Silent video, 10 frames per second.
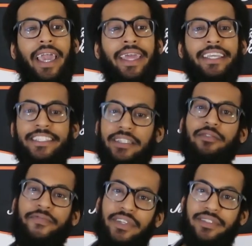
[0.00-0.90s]
And he
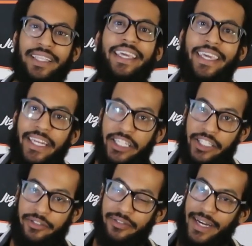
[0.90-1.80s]
still feels
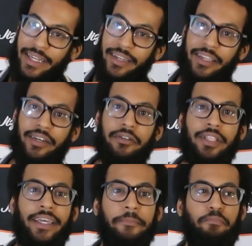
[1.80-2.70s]
kiddish, right? You know,
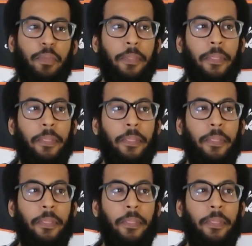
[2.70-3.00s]
like